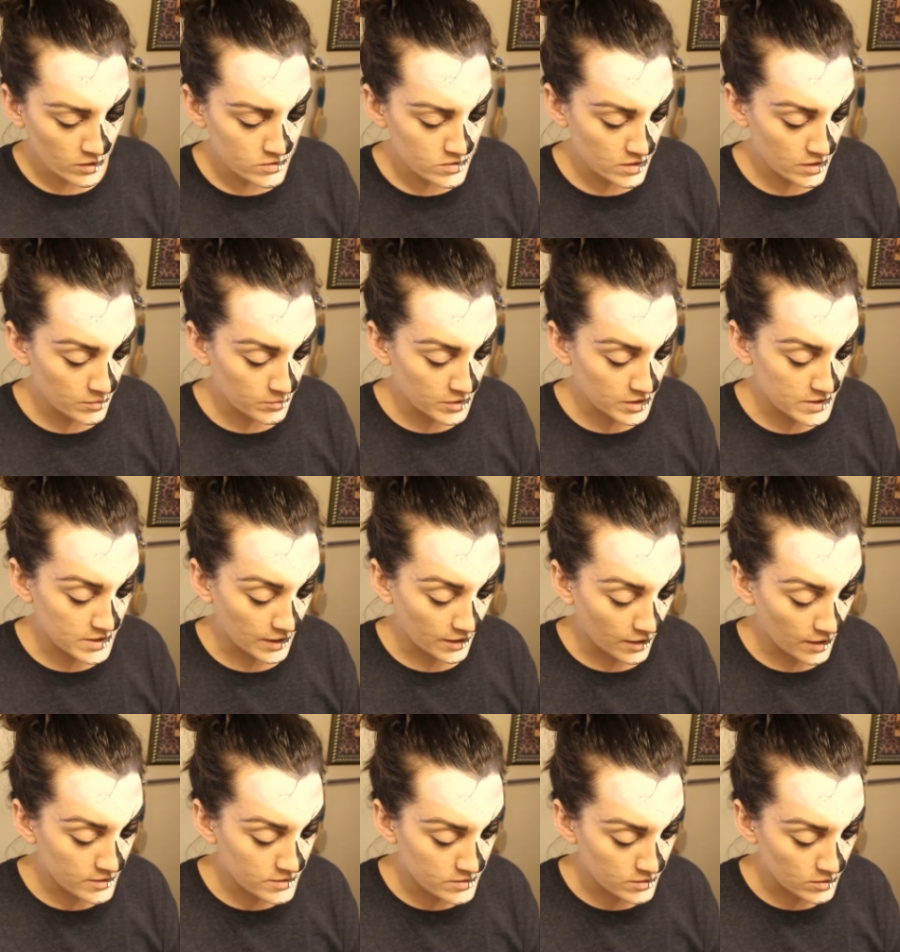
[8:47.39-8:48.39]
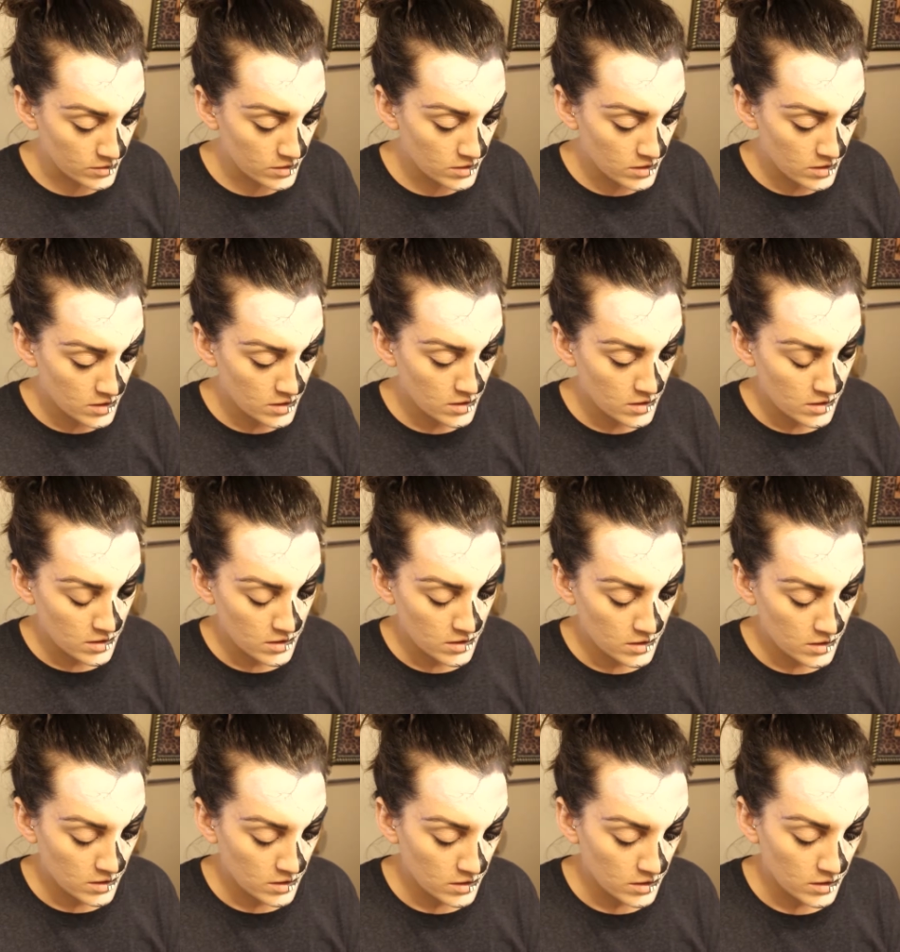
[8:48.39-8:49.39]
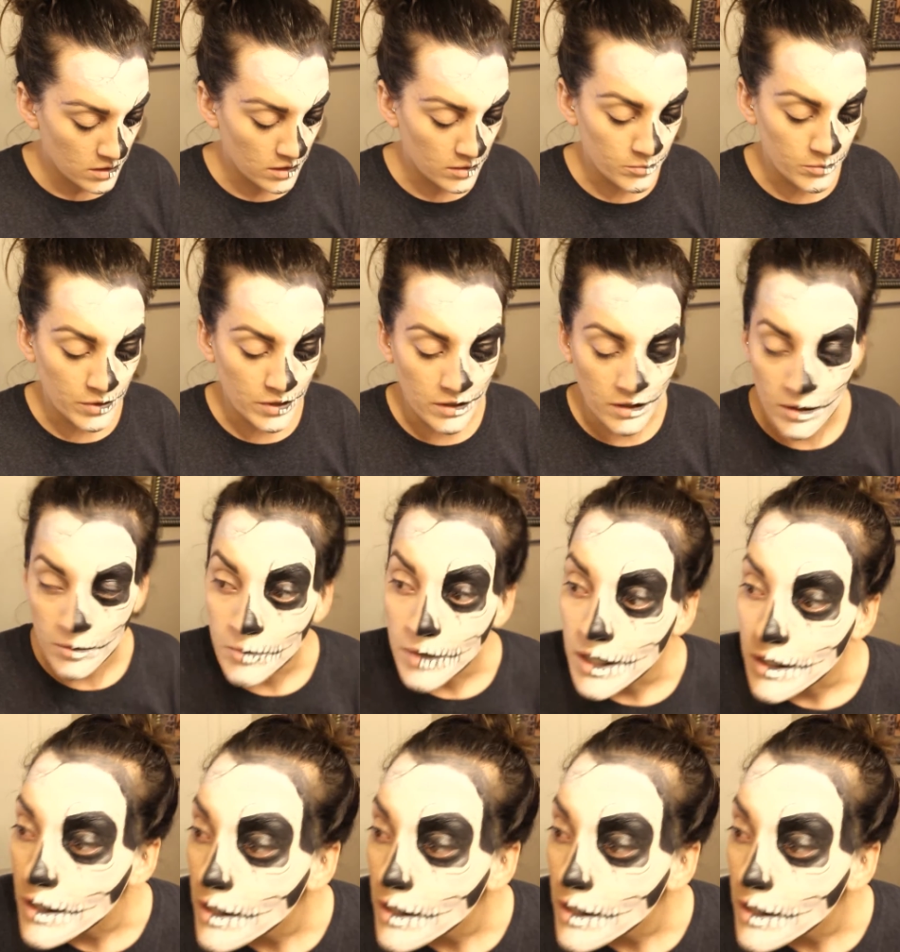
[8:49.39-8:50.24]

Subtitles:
So I'm going to take Hustle and put it on my